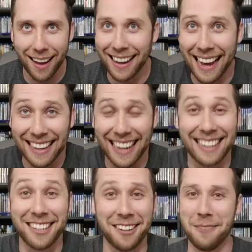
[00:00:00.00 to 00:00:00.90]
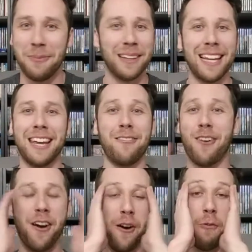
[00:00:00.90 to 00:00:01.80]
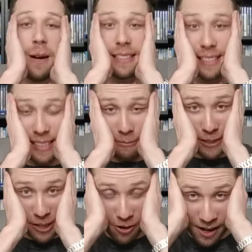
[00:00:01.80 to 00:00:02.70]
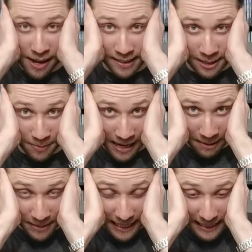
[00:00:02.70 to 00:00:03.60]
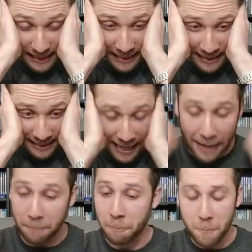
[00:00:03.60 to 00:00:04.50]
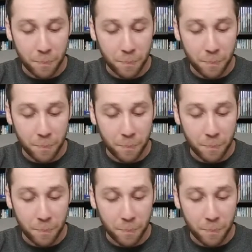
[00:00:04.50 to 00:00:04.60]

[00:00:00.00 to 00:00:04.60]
I couldn't believe what was going on sometimes. It's insane.